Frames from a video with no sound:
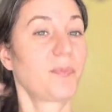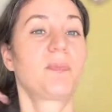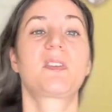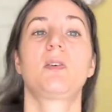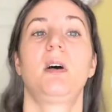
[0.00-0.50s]

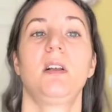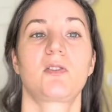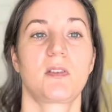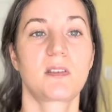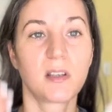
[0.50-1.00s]
So I'll
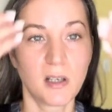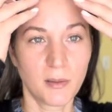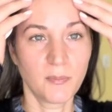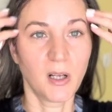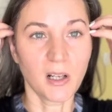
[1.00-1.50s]
just
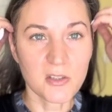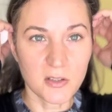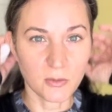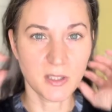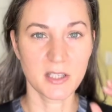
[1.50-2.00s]

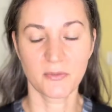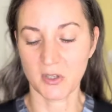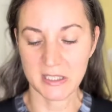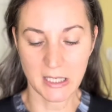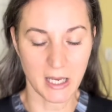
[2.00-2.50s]
do this for
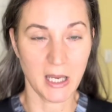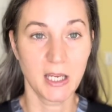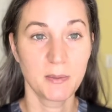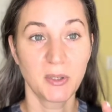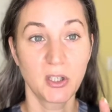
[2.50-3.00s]
today,
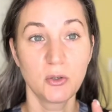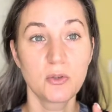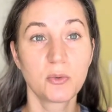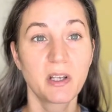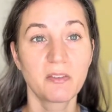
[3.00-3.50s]
but you do
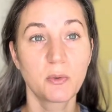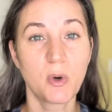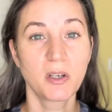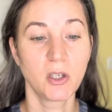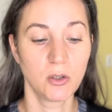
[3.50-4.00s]
whatever
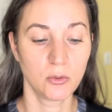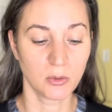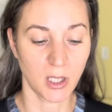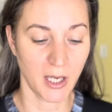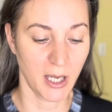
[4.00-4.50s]
one you
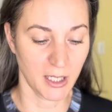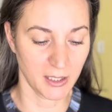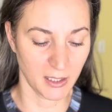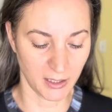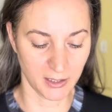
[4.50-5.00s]
like,
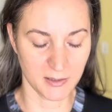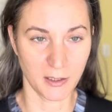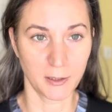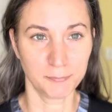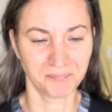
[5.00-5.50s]
and
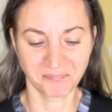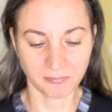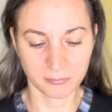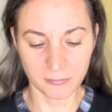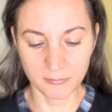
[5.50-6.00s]

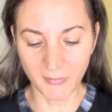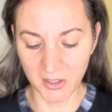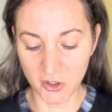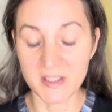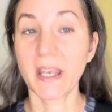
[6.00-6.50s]

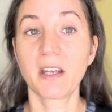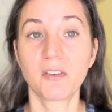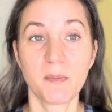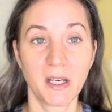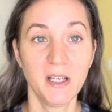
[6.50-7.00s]
just take it
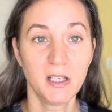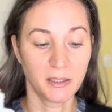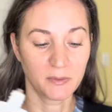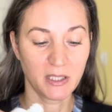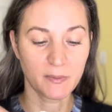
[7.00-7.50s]
from there. Now
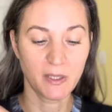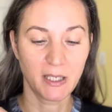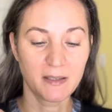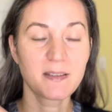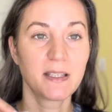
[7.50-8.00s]
this one
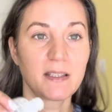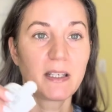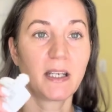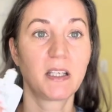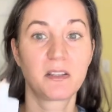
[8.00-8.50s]
is tinted
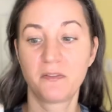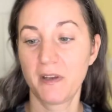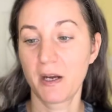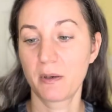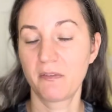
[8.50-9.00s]
and it's
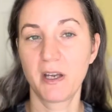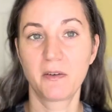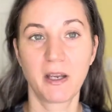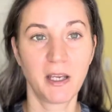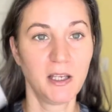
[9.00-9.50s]

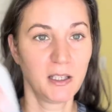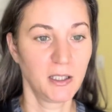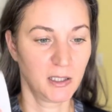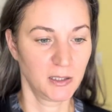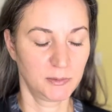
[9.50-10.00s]
very
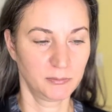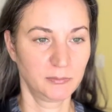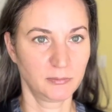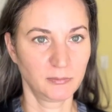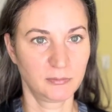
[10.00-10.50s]

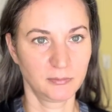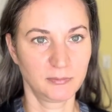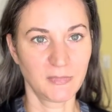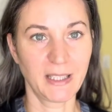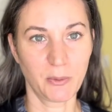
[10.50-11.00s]

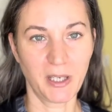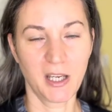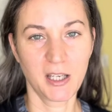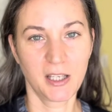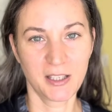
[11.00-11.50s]
liquidy,
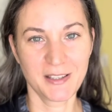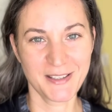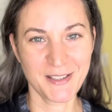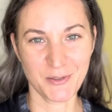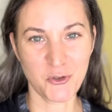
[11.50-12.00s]

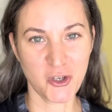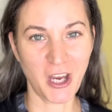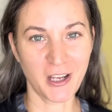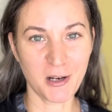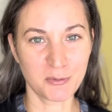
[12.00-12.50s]
so shake
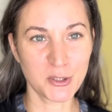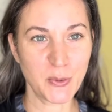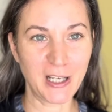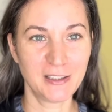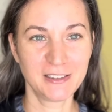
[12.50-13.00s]
it out real
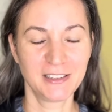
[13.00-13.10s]
well.